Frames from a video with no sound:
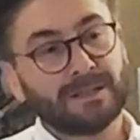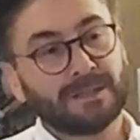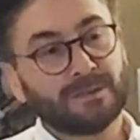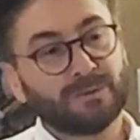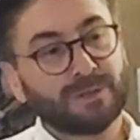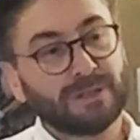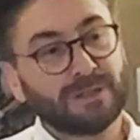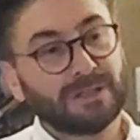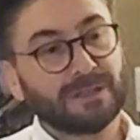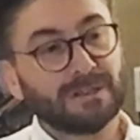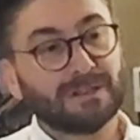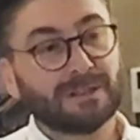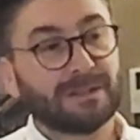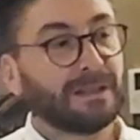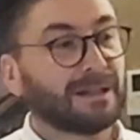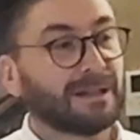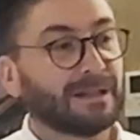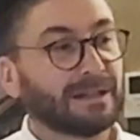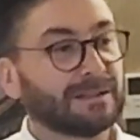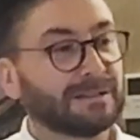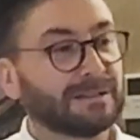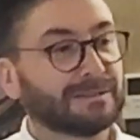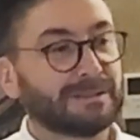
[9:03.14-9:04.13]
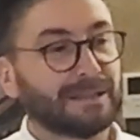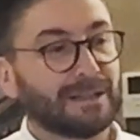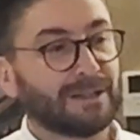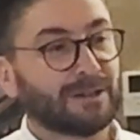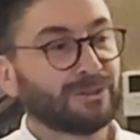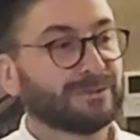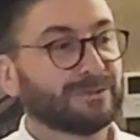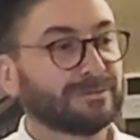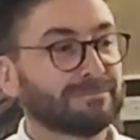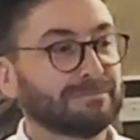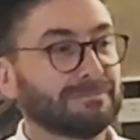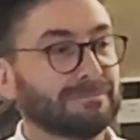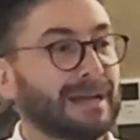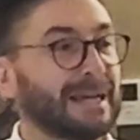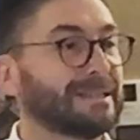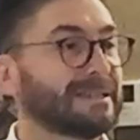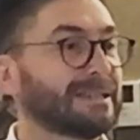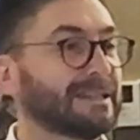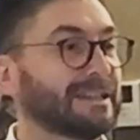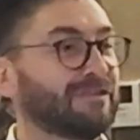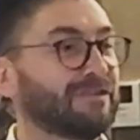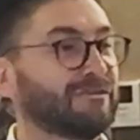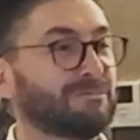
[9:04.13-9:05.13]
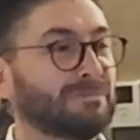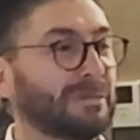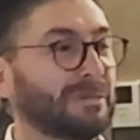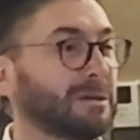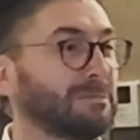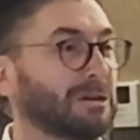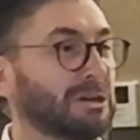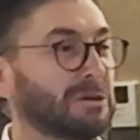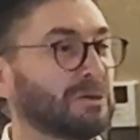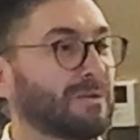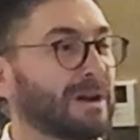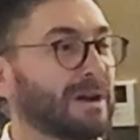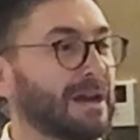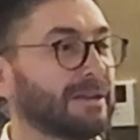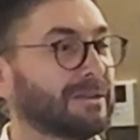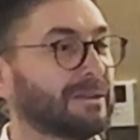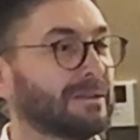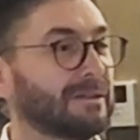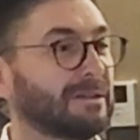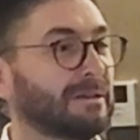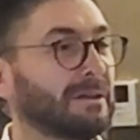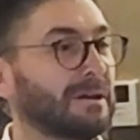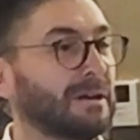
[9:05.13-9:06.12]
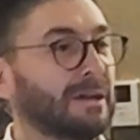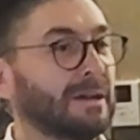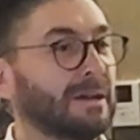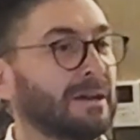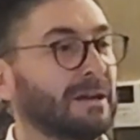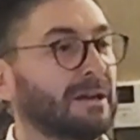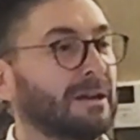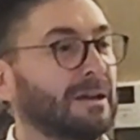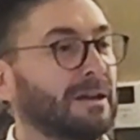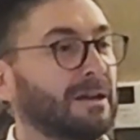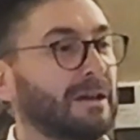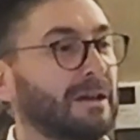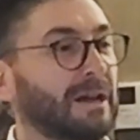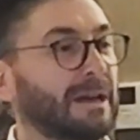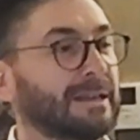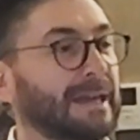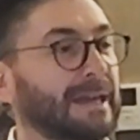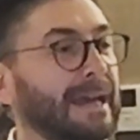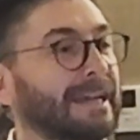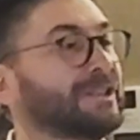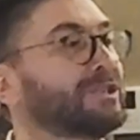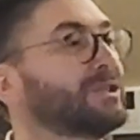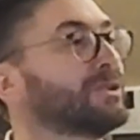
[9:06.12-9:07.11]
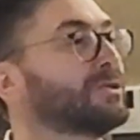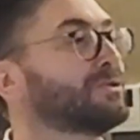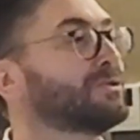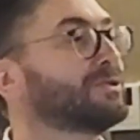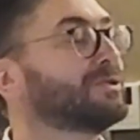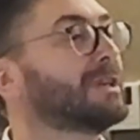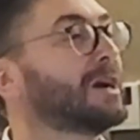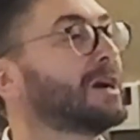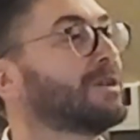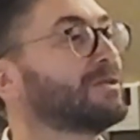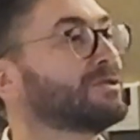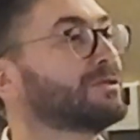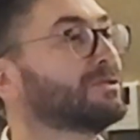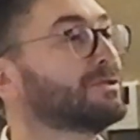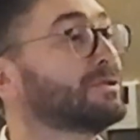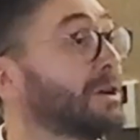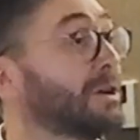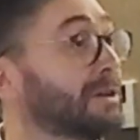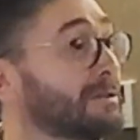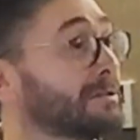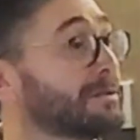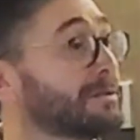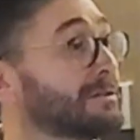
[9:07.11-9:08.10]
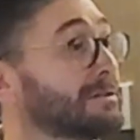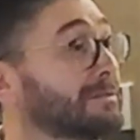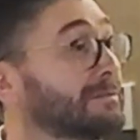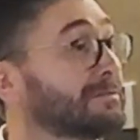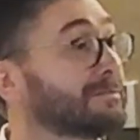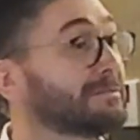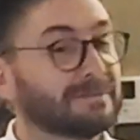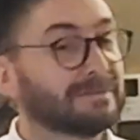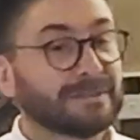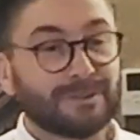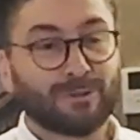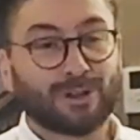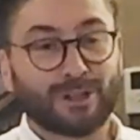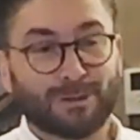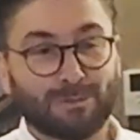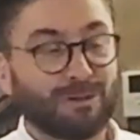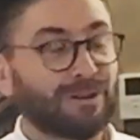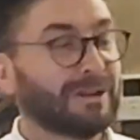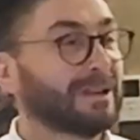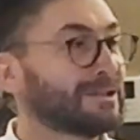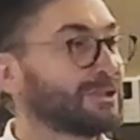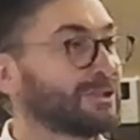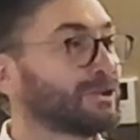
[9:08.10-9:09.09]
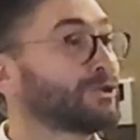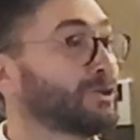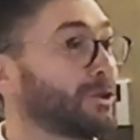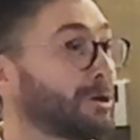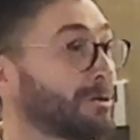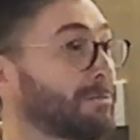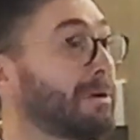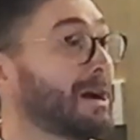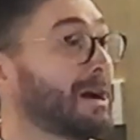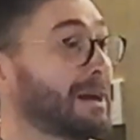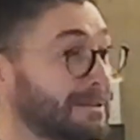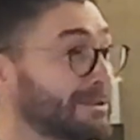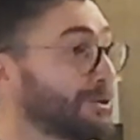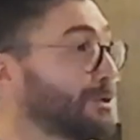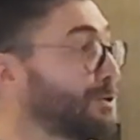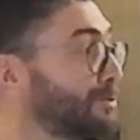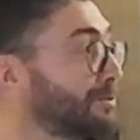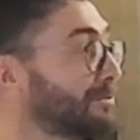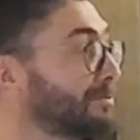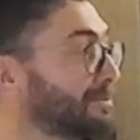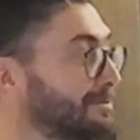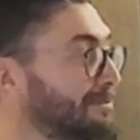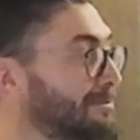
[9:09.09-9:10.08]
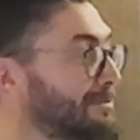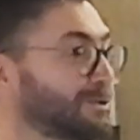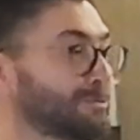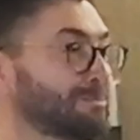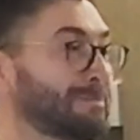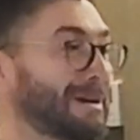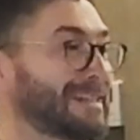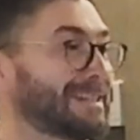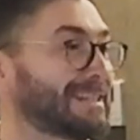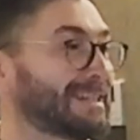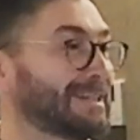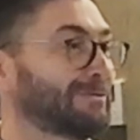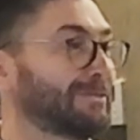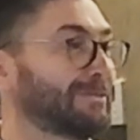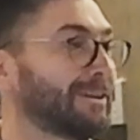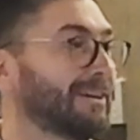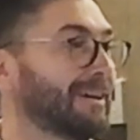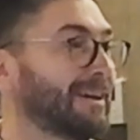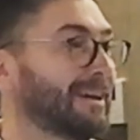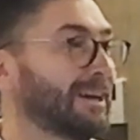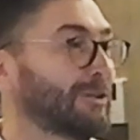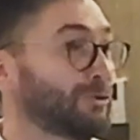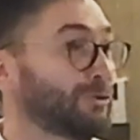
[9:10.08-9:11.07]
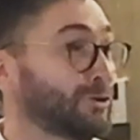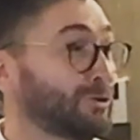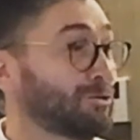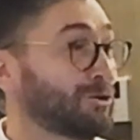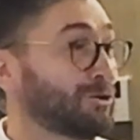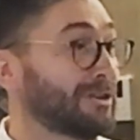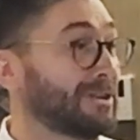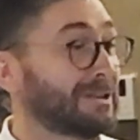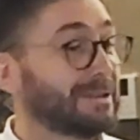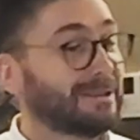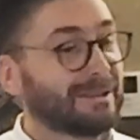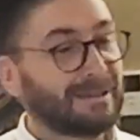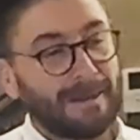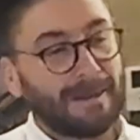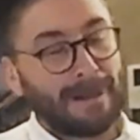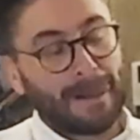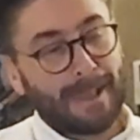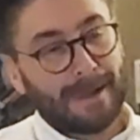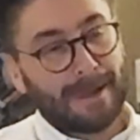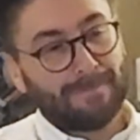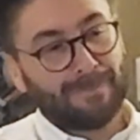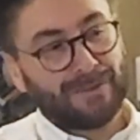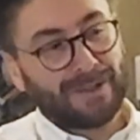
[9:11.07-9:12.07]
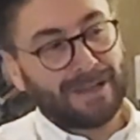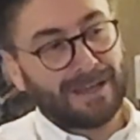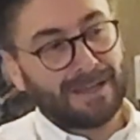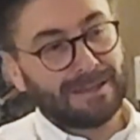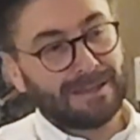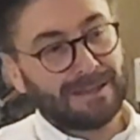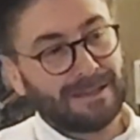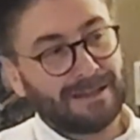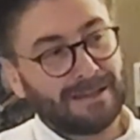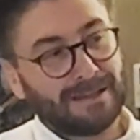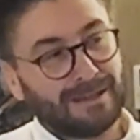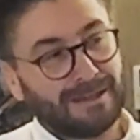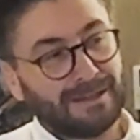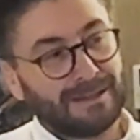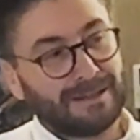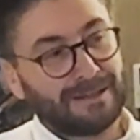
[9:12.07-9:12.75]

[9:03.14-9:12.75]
and they're massive, maybe around 800,000 tons available as stockpile, so it's massive footprint, and